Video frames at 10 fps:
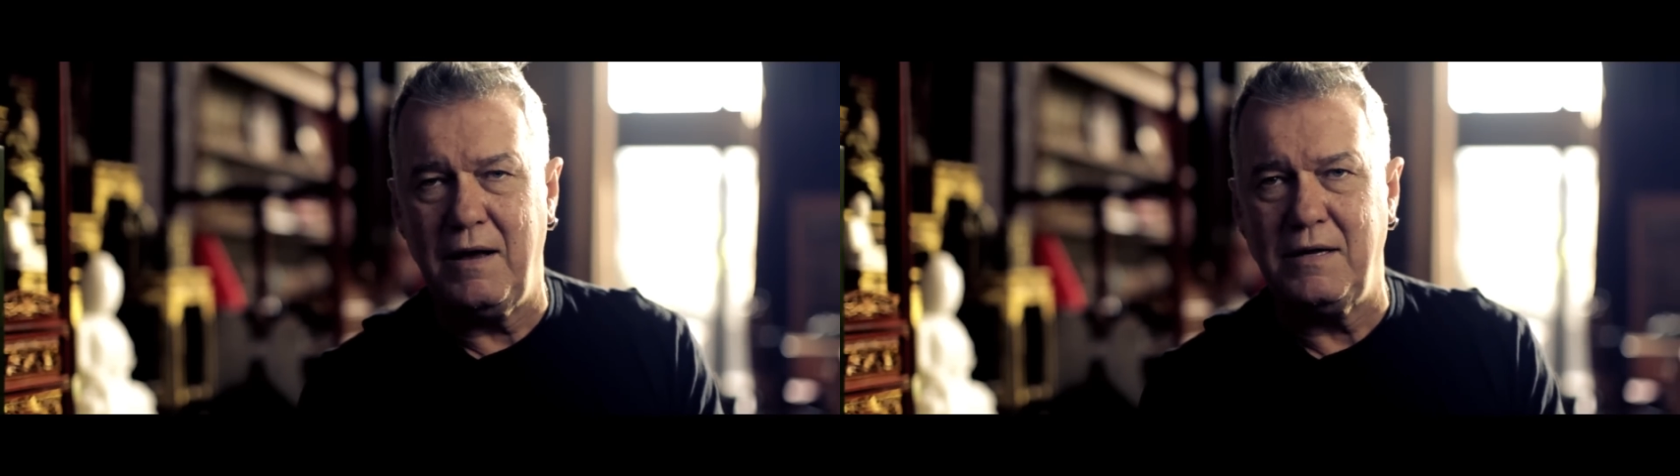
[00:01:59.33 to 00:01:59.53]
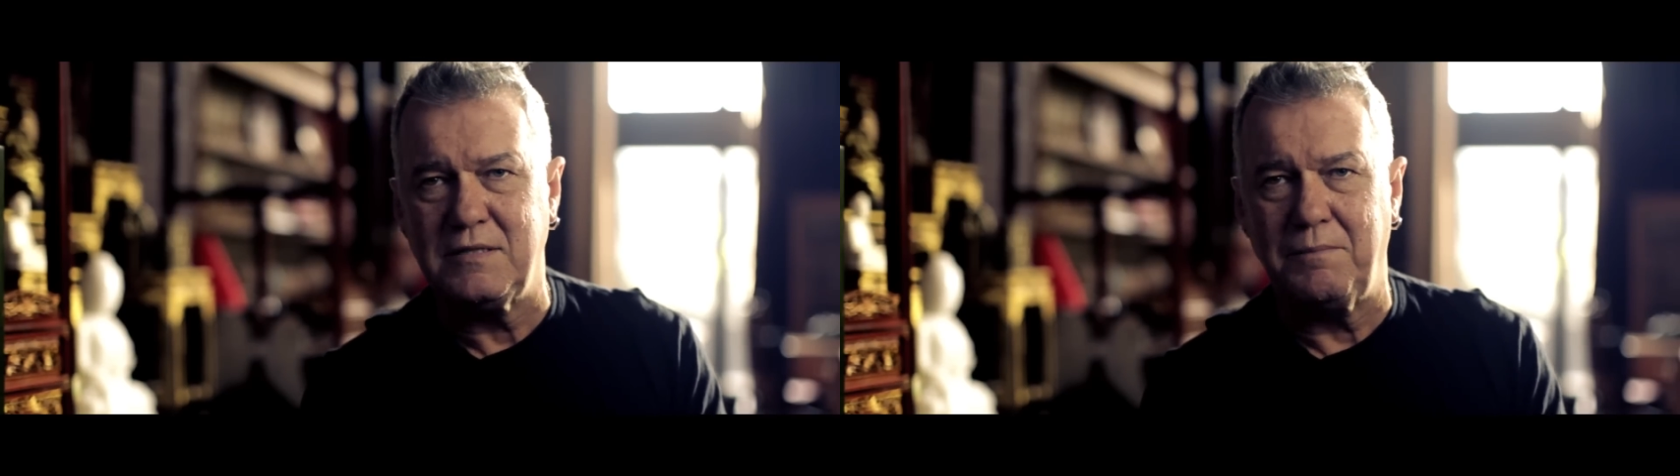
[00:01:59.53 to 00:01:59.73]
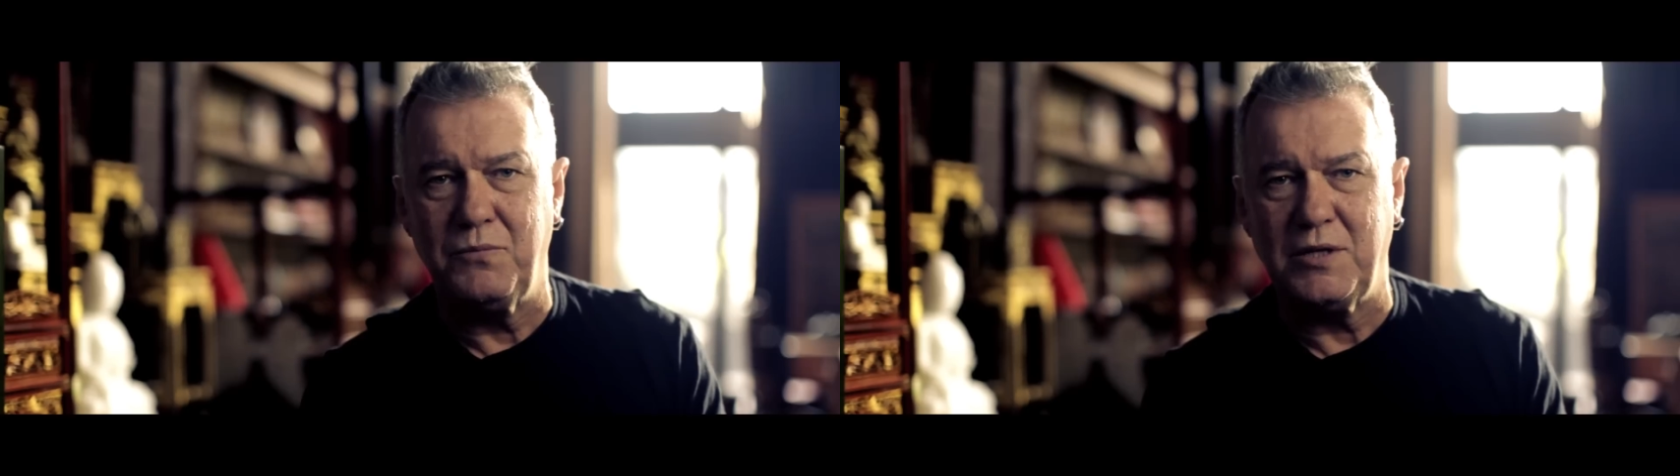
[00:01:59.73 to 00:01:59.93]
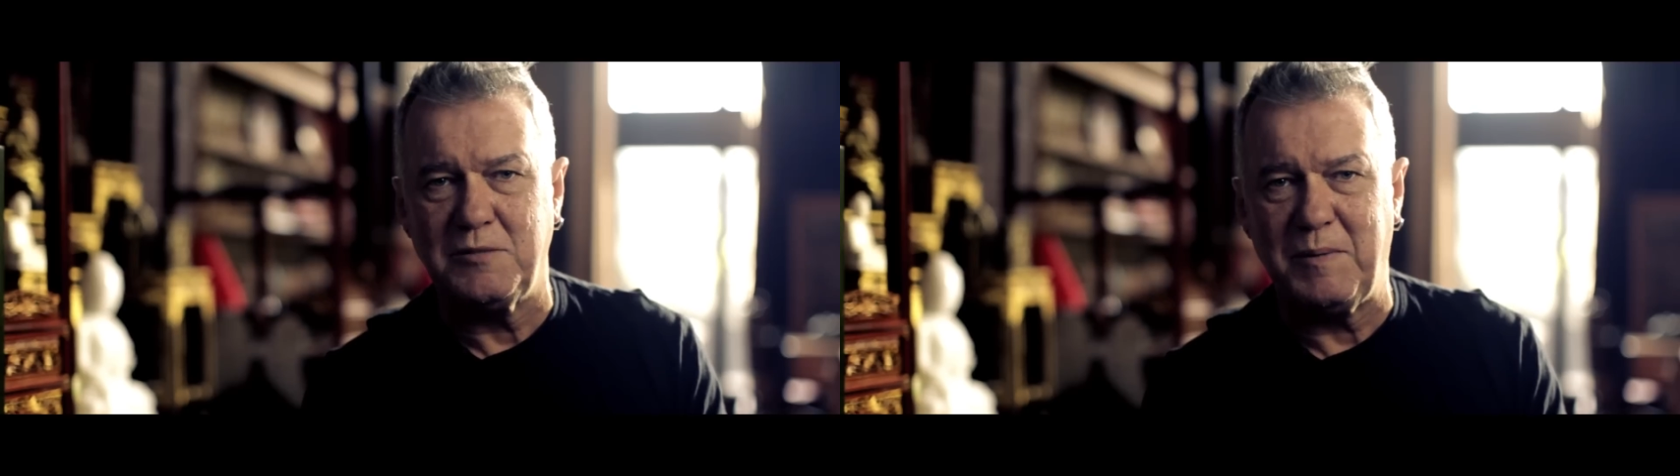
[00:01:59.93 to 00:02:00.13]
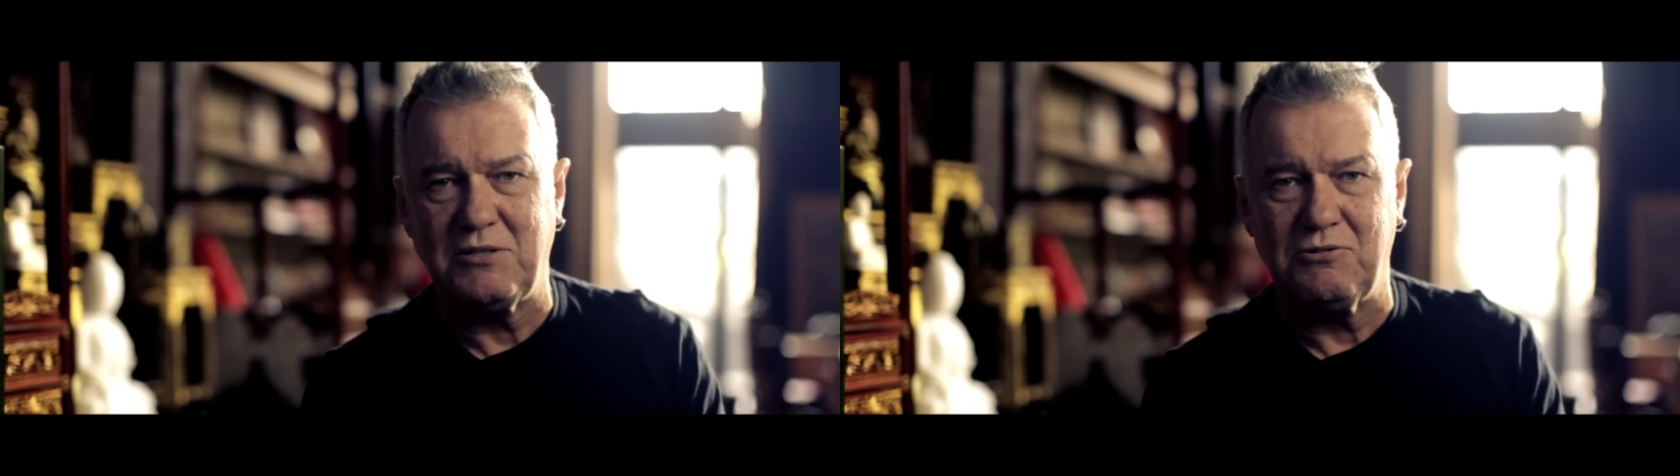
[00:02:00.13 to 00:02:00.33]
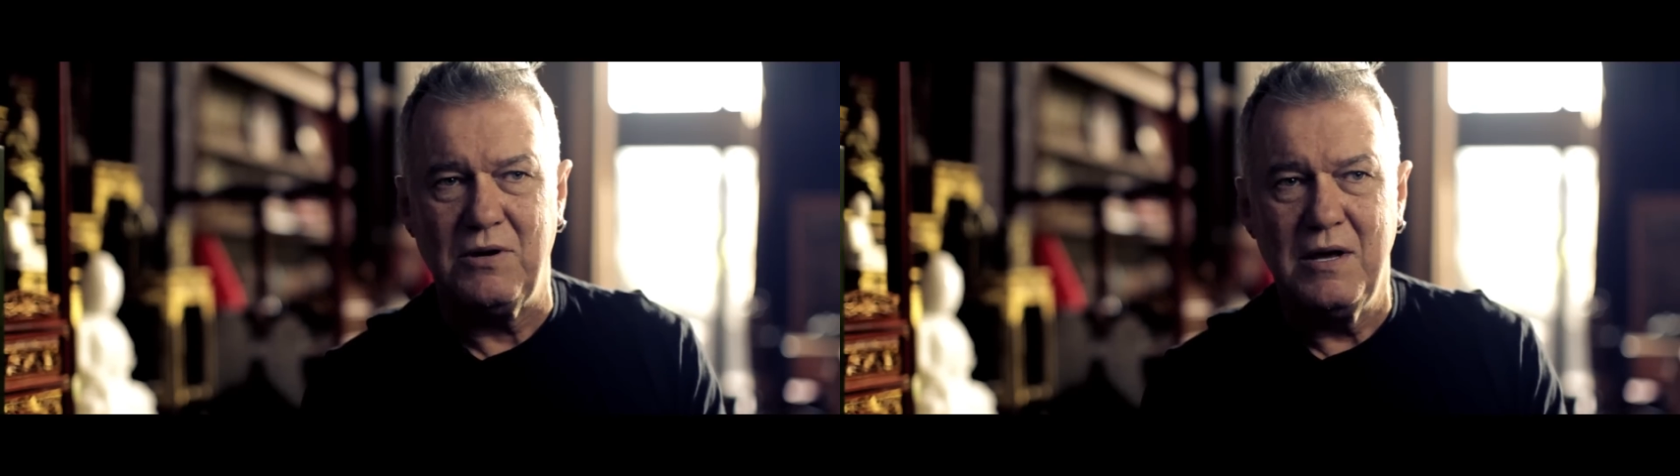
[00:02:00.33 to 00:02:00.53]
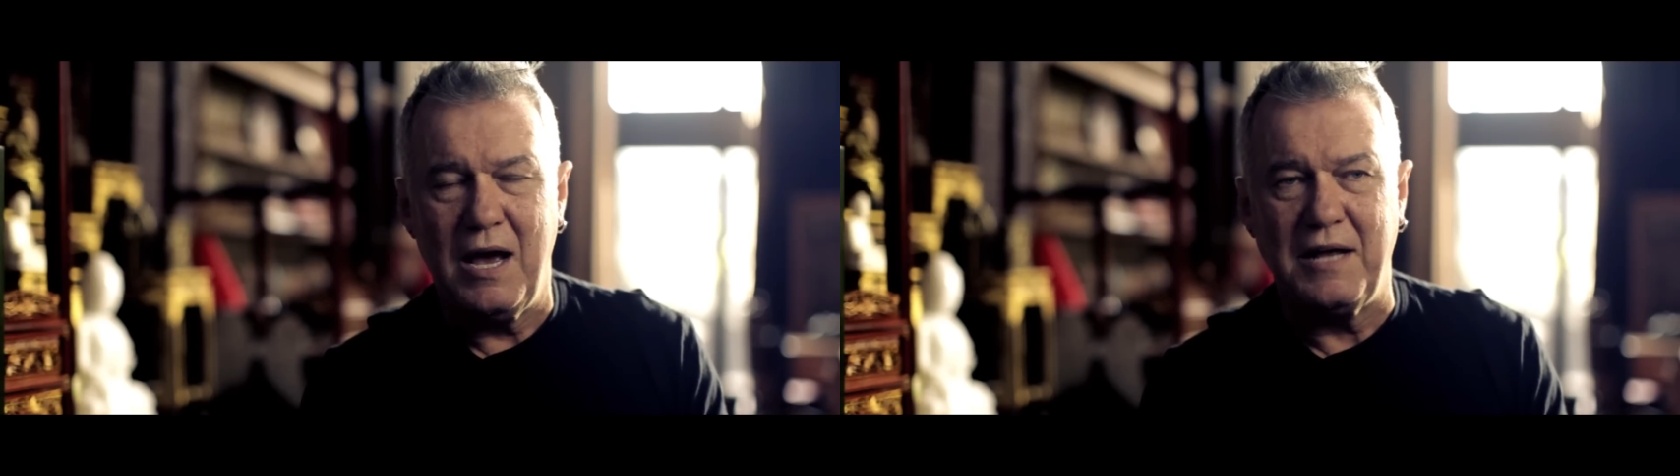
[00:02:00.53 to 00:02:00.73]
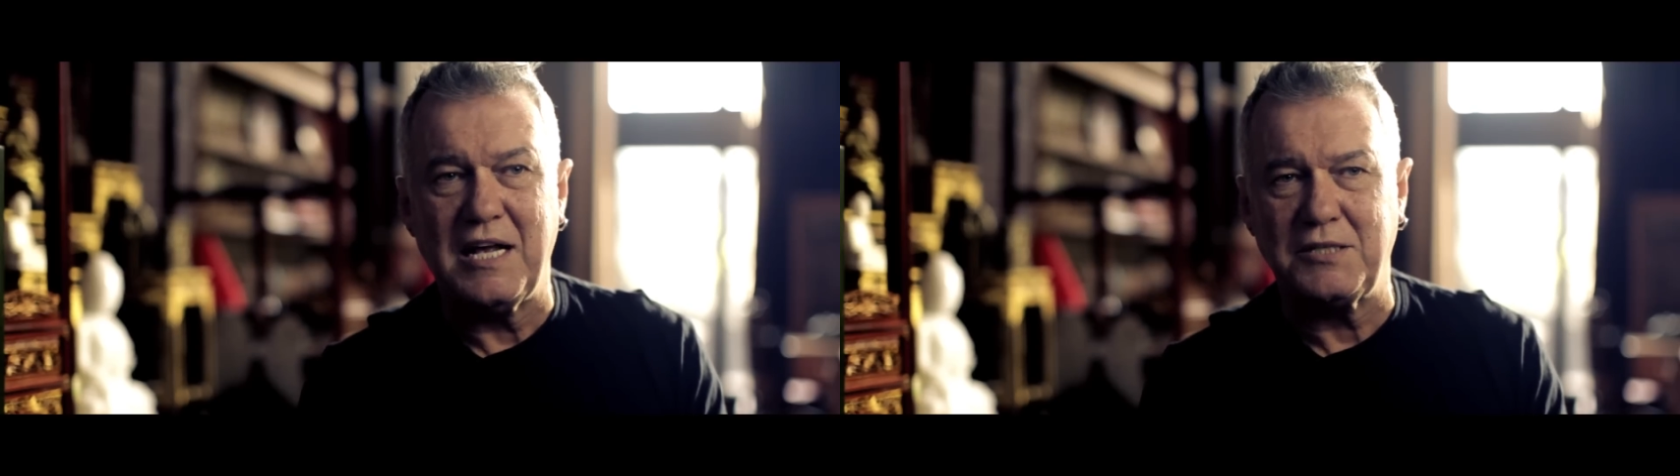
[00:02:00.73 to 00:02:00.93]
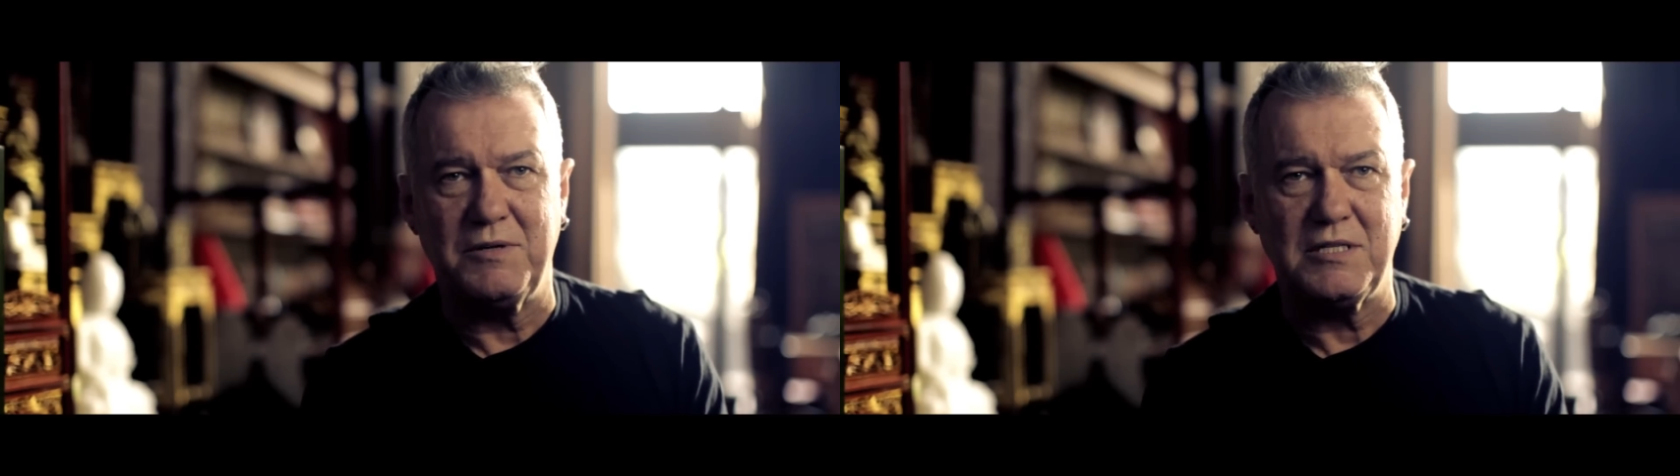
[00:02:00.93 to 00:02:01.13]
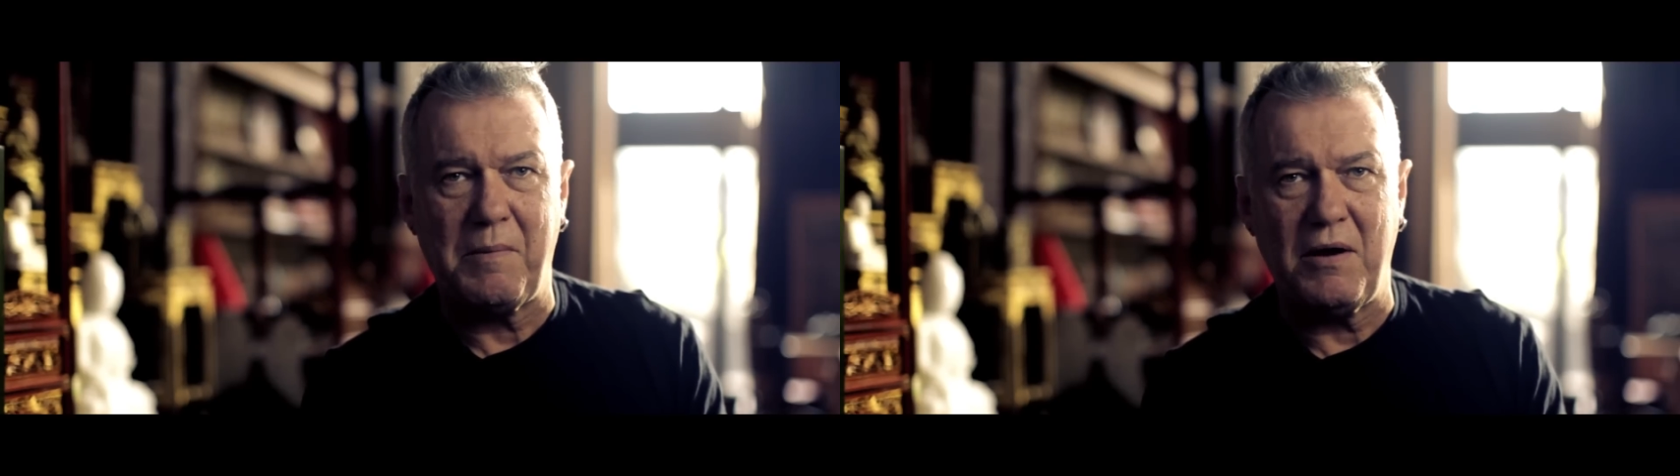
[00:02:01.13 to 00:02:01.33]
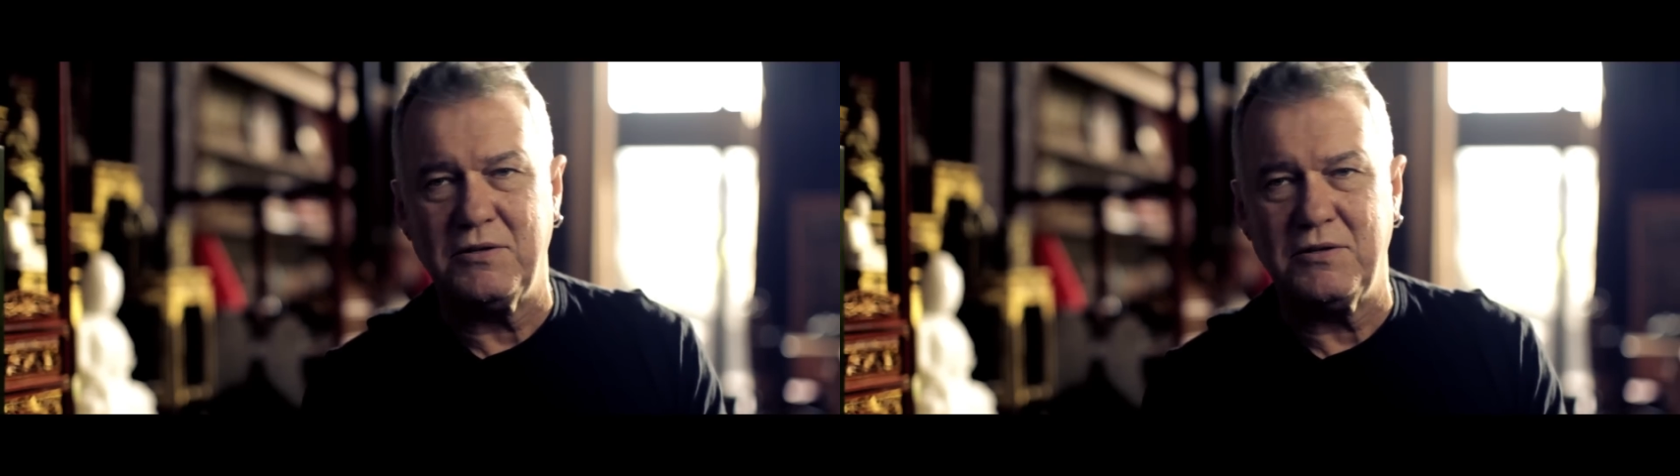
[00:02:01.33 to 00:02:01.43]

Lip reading: is something really special. And that's what it's about.